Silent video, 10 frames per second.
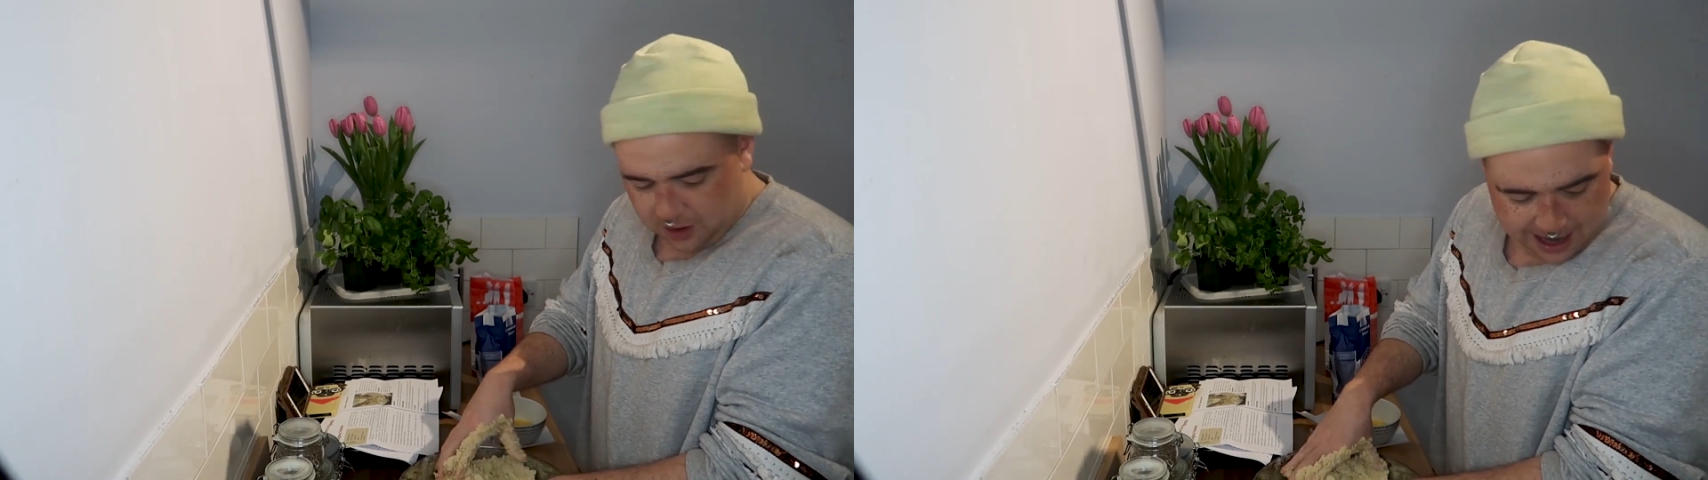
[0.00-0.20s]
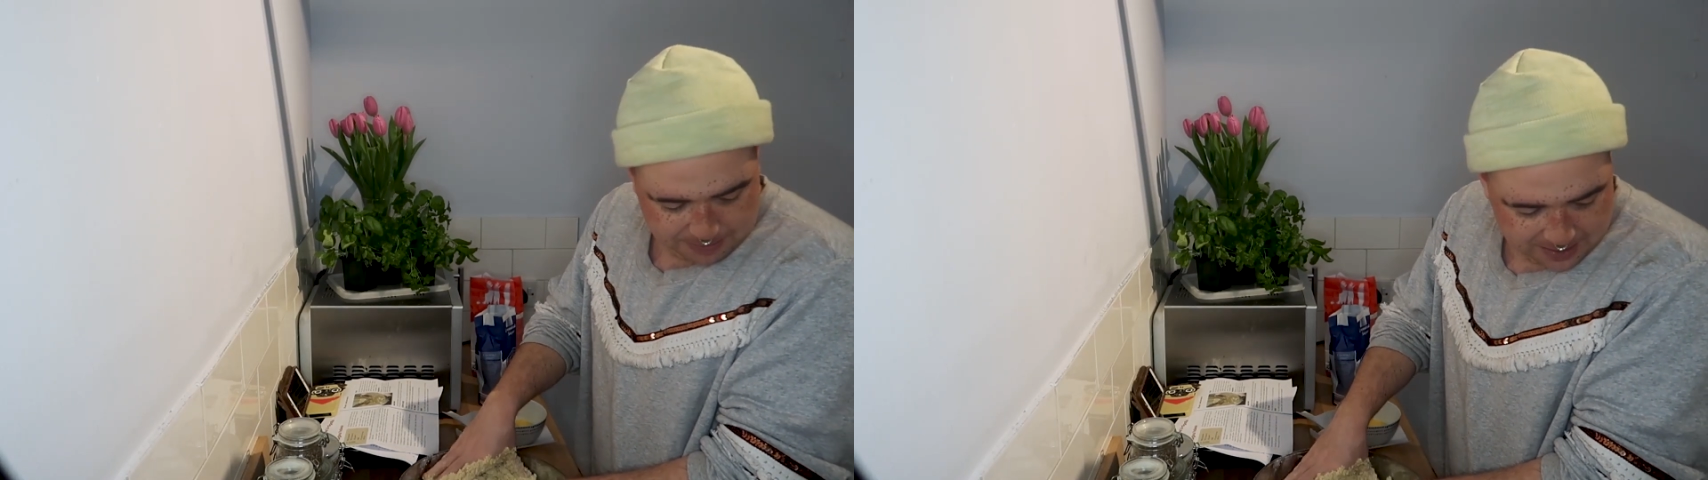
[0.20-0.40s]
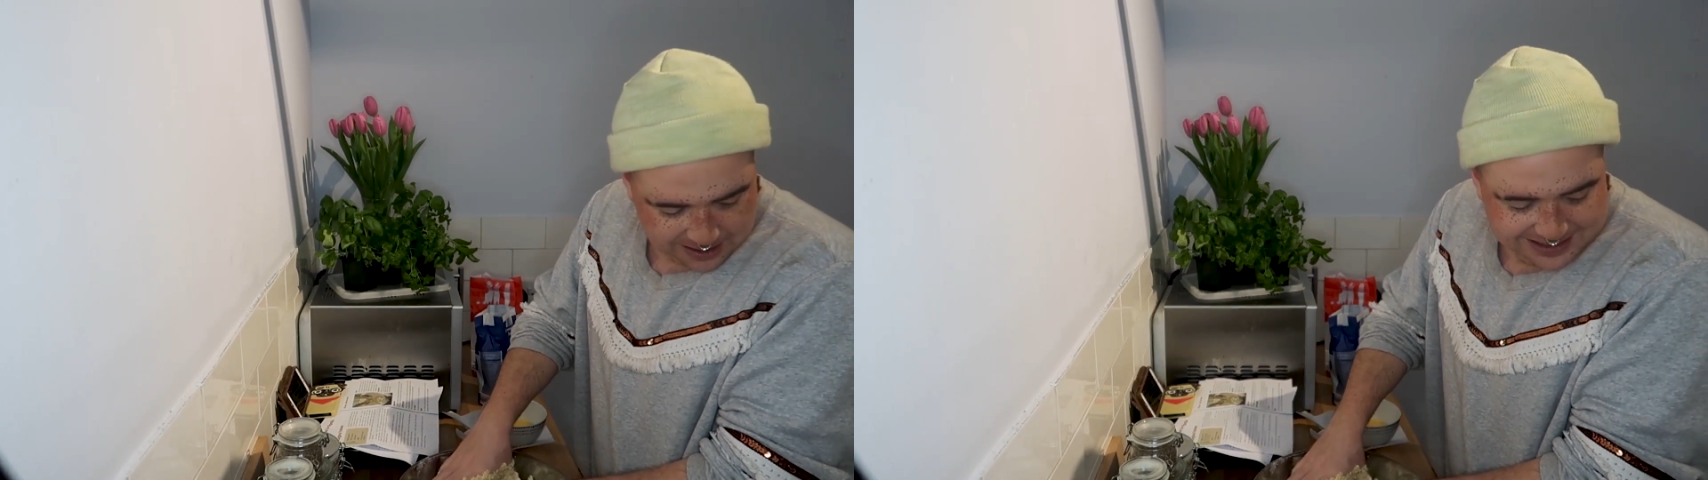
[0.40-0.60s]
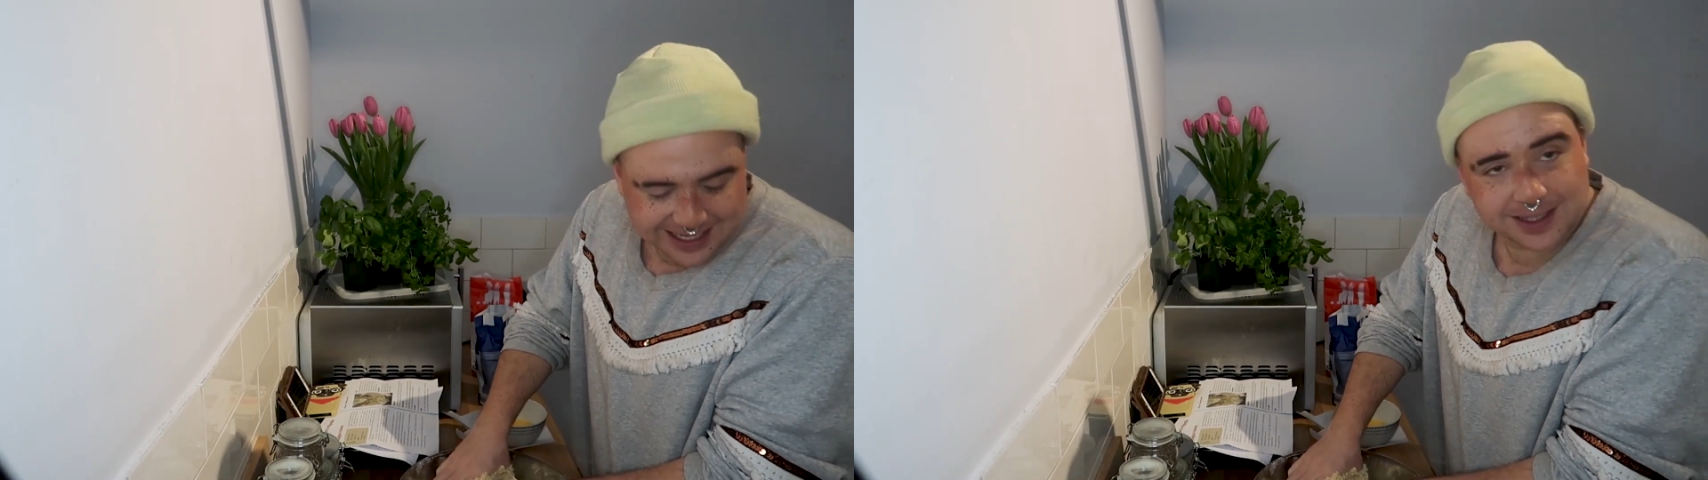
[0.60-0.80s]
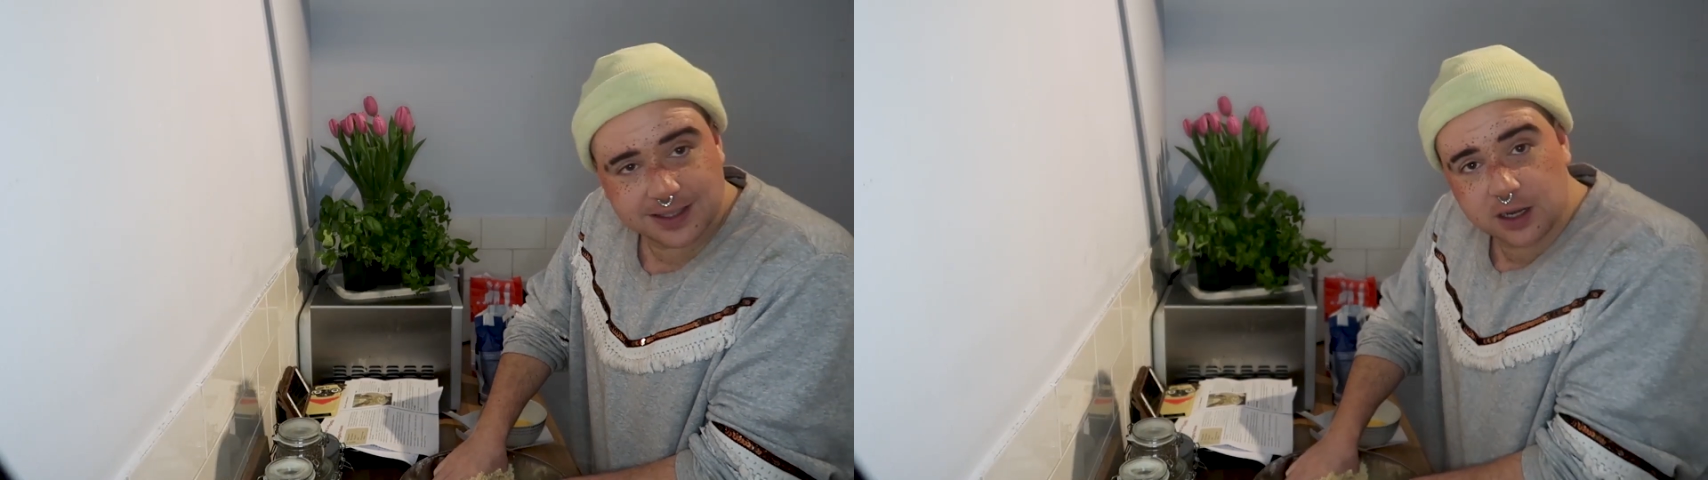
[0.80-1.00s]
you help me? I'll
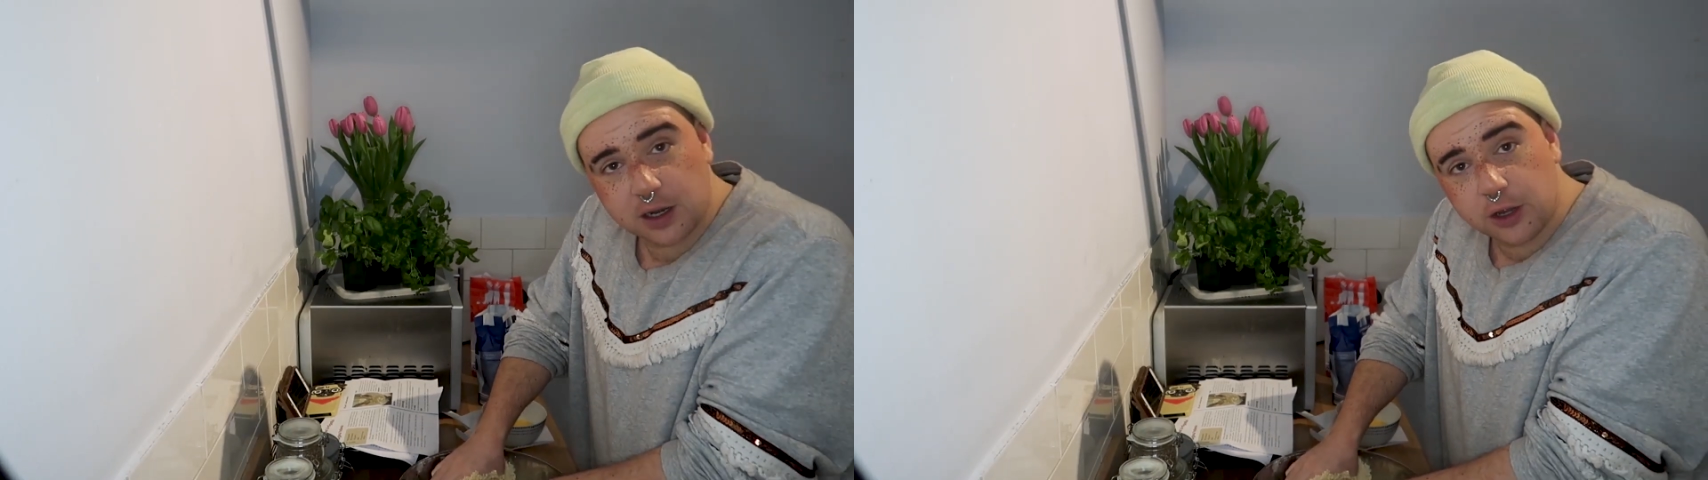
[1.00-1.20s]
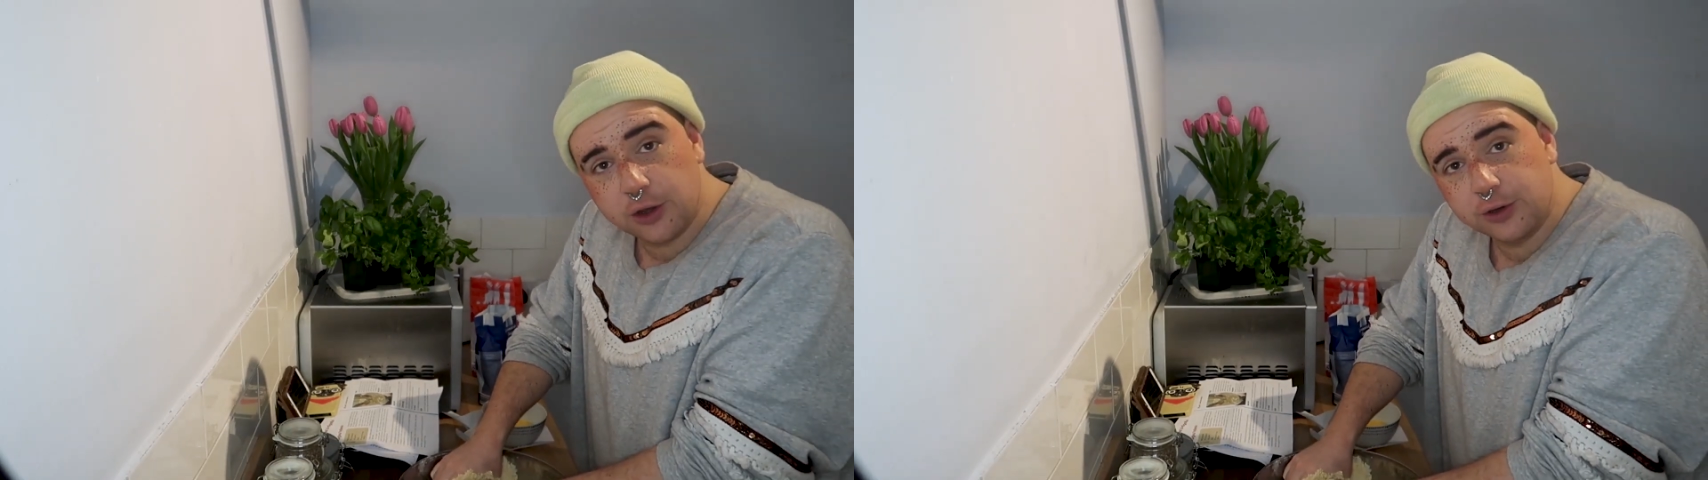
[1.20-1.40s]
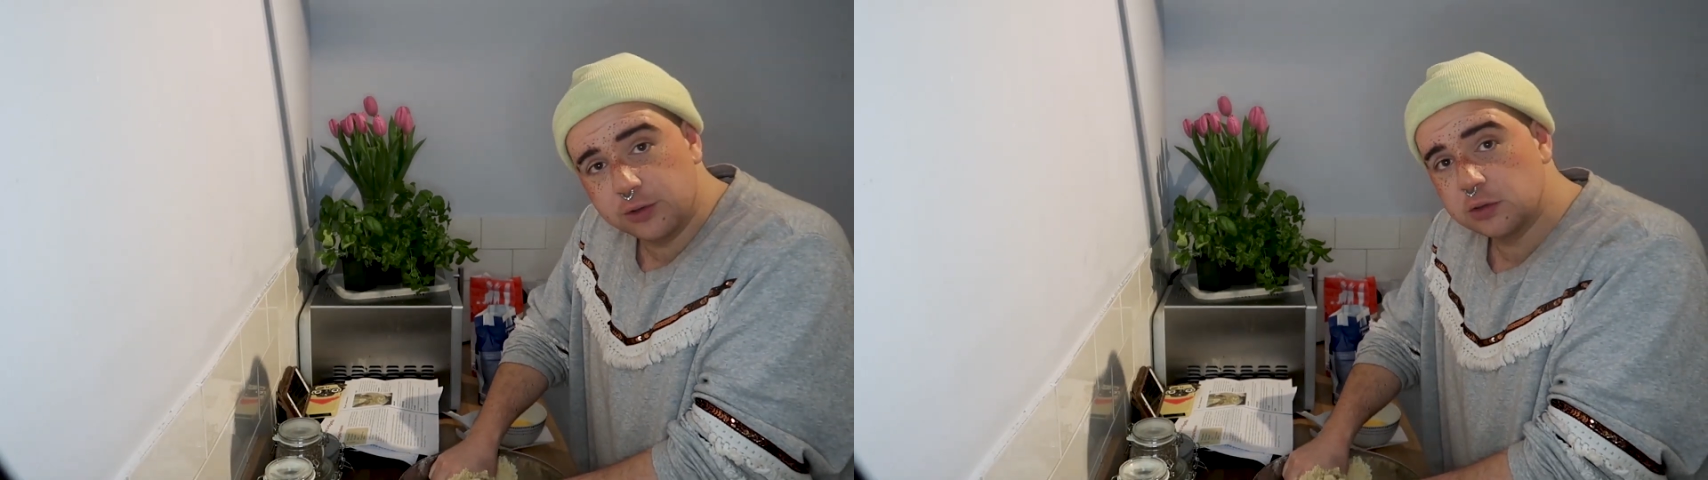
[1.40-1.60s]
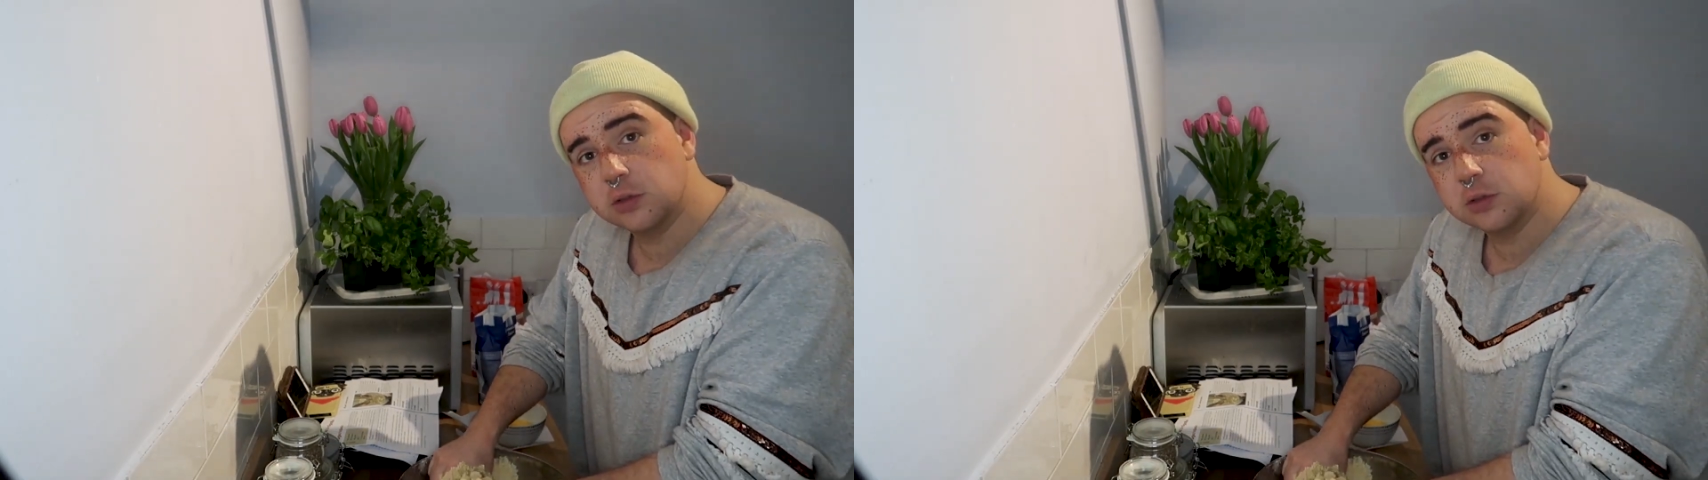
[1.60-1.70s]
censor you.